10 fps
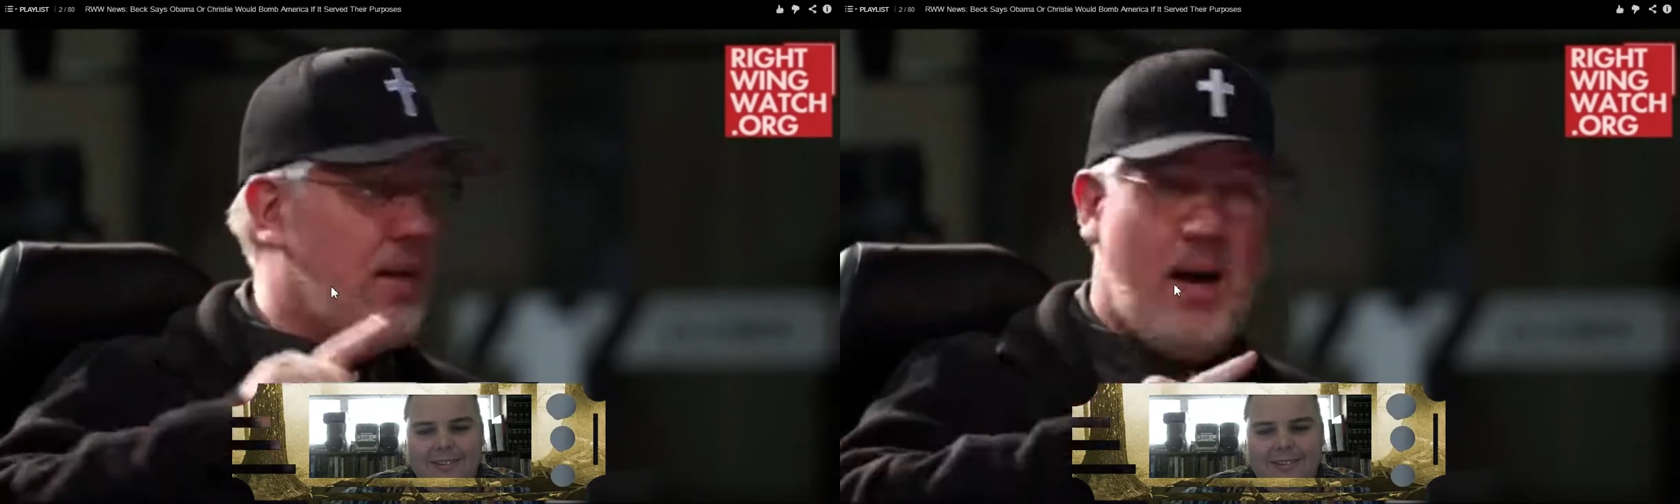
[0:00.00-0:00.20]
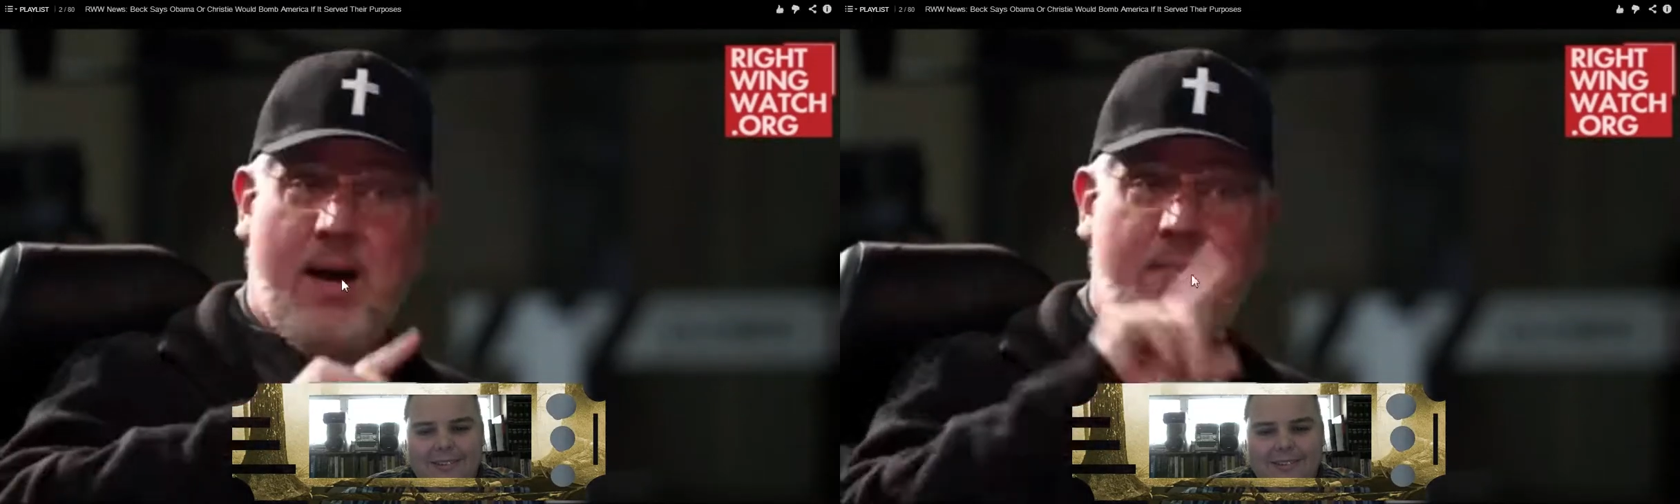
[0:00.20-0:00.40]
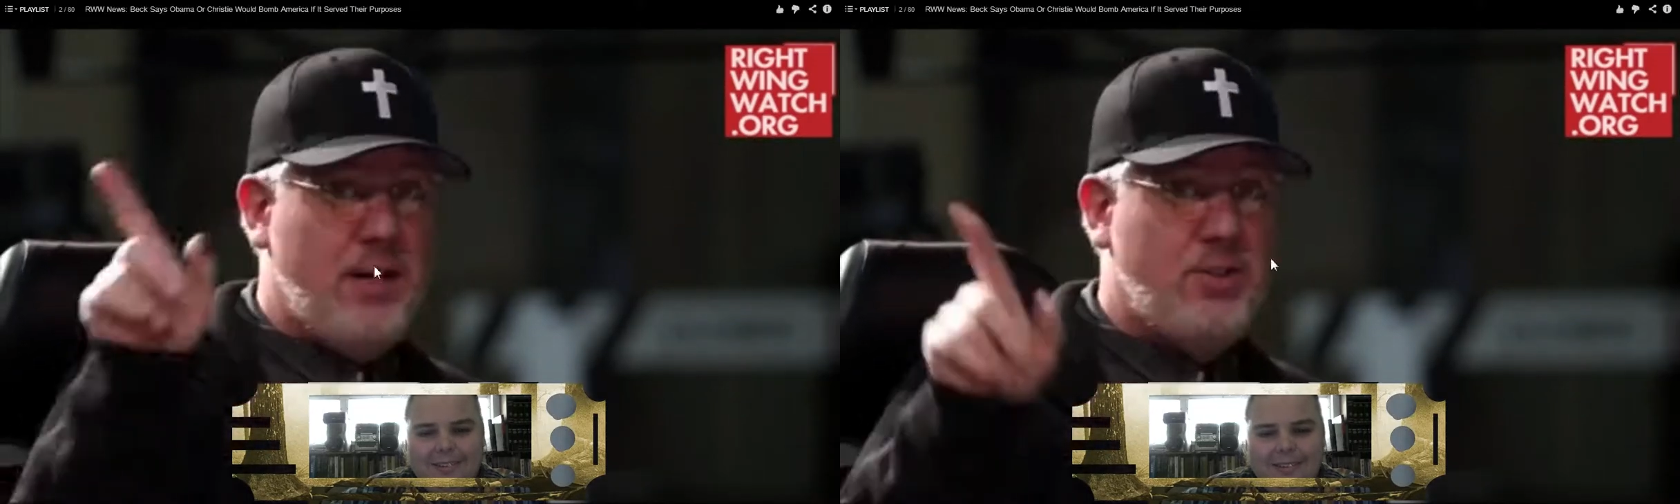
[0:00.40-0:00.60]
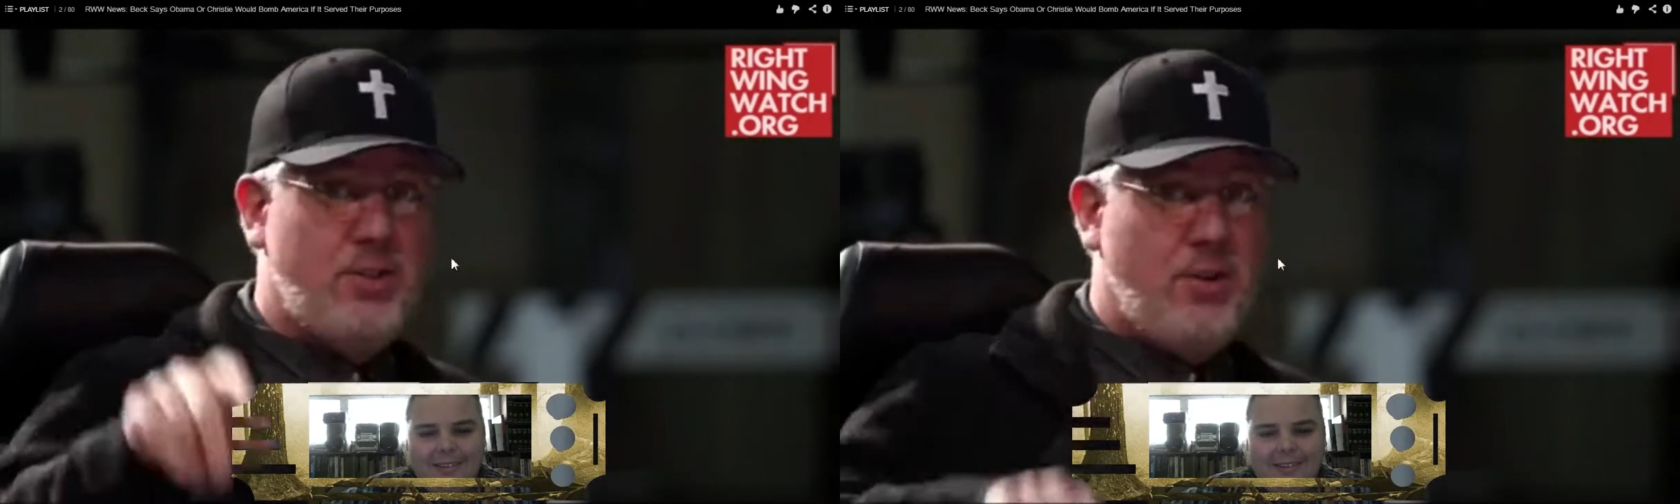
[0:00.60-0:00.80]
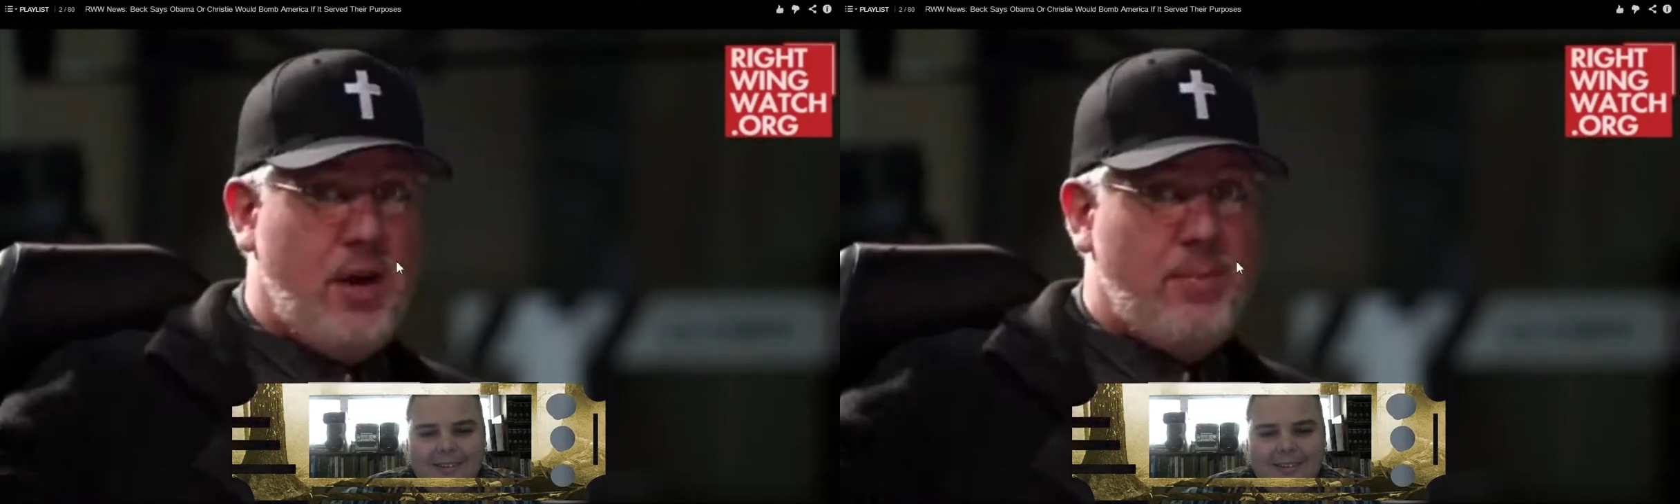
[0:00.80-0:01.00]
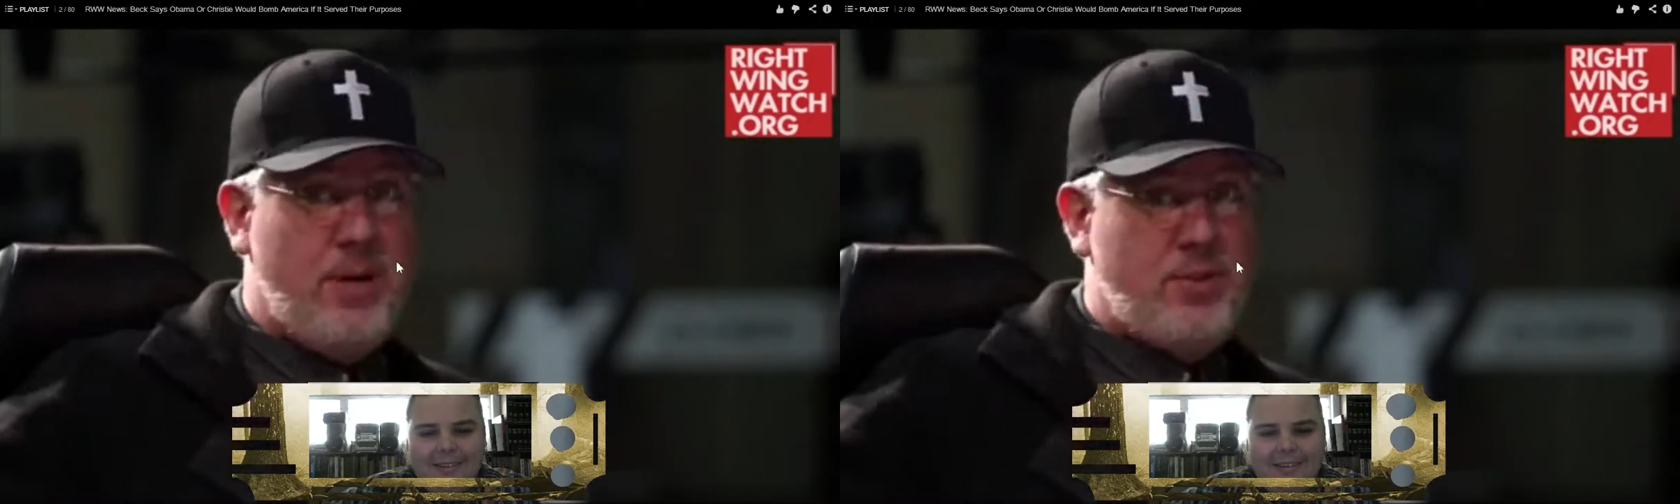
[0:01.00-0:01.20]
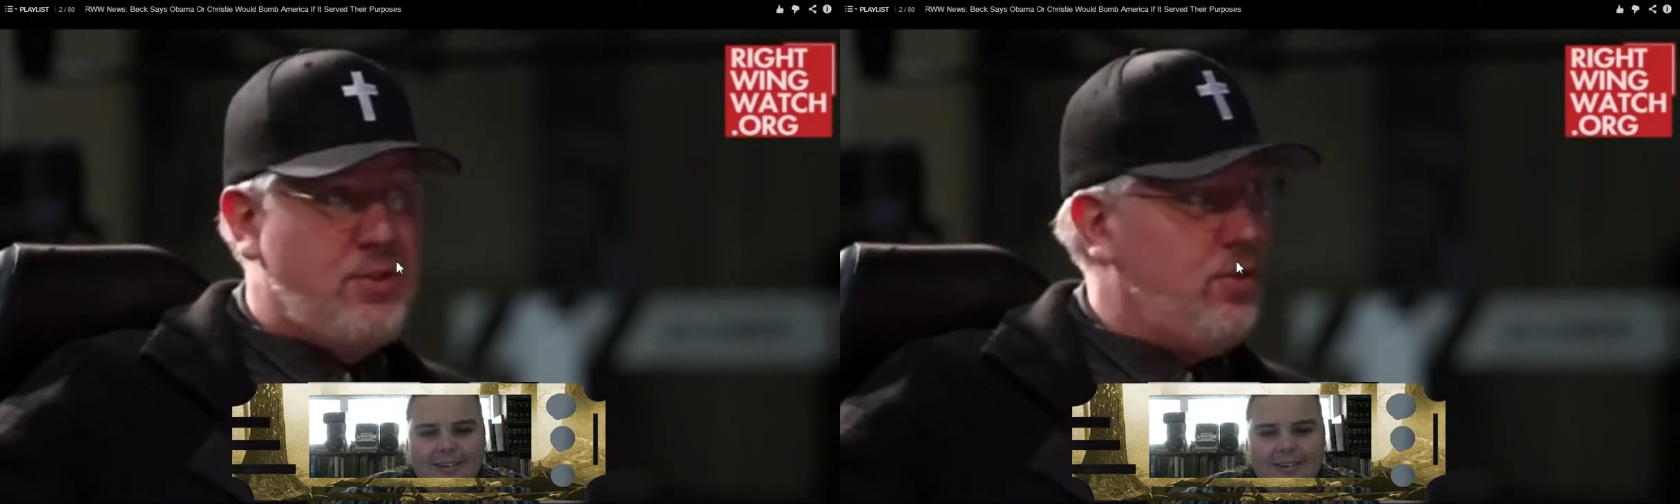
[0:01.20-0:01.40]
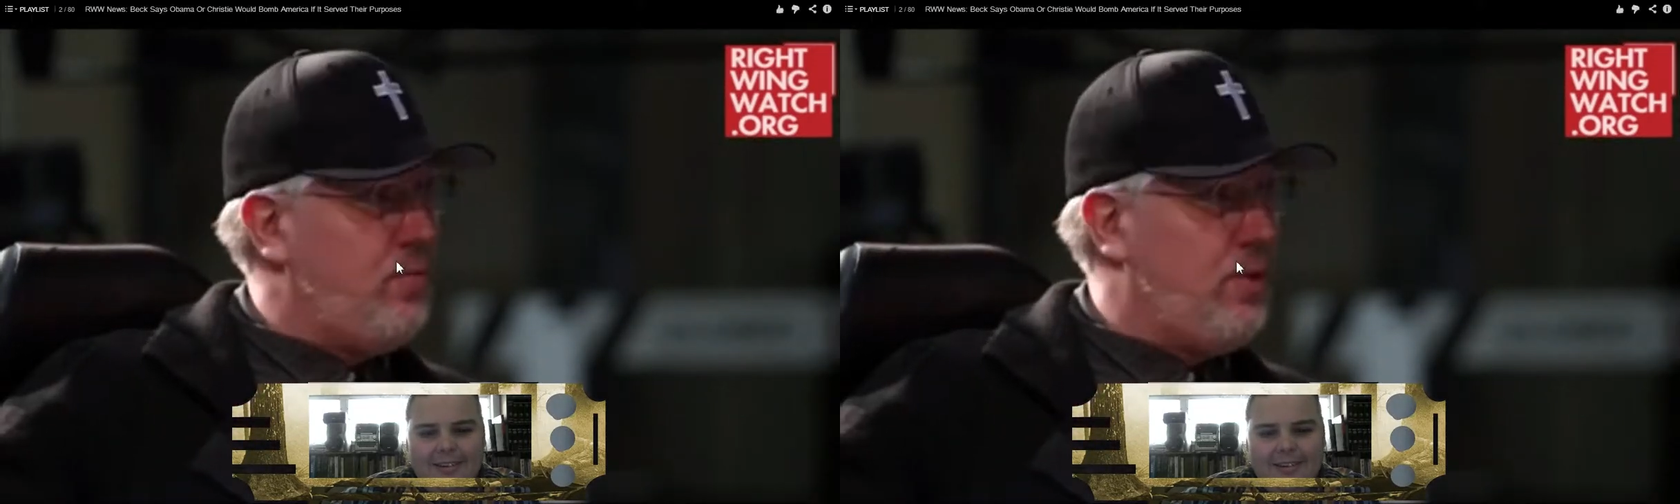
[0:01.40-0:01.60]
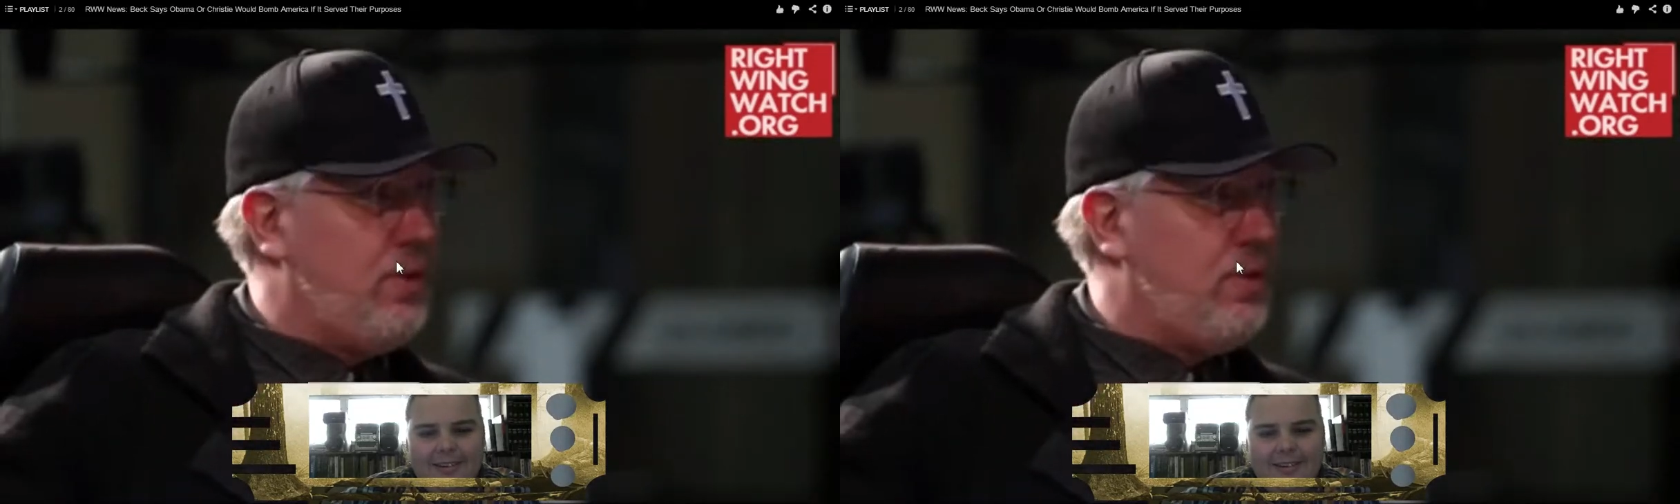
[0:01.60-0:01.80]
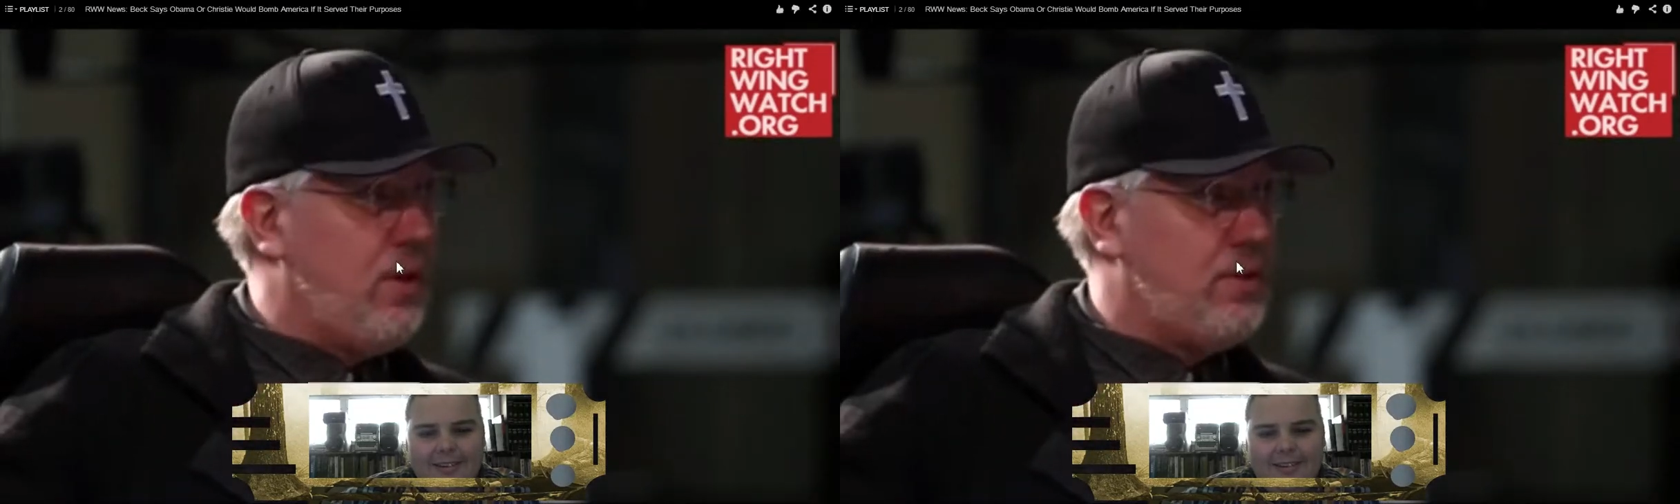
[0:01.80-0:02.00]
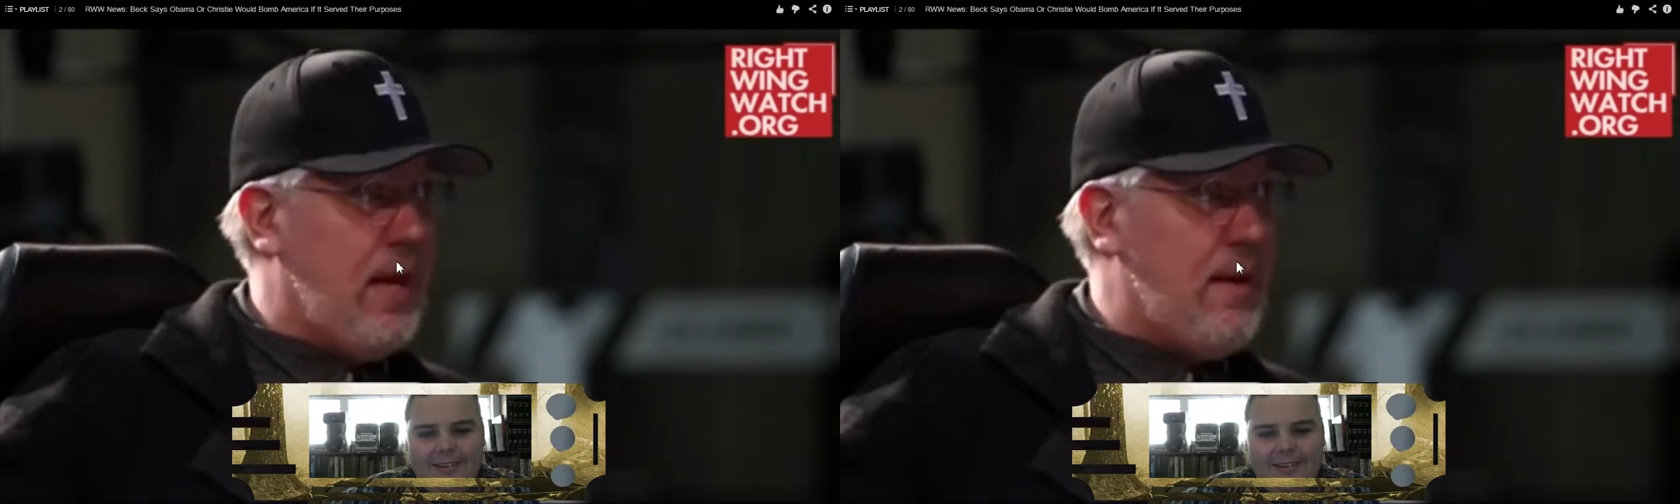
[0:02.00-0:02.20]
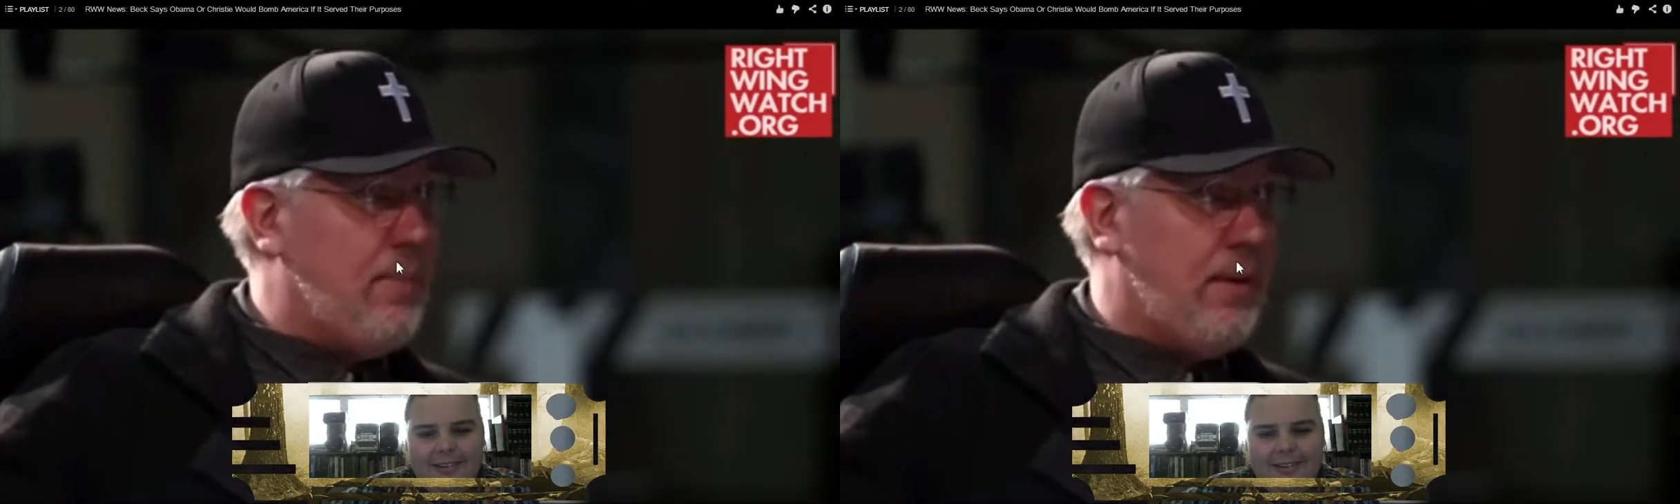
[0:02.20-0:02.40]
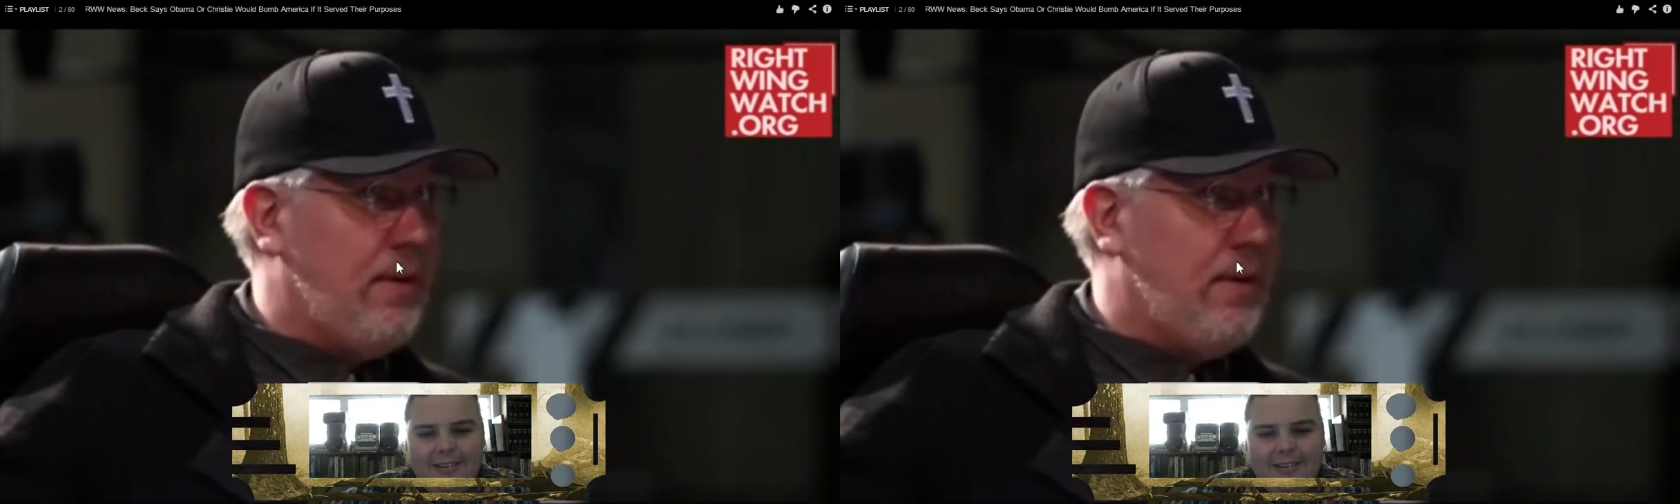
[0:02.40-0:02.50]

I'm not sure Operation Northwood doesn't happen.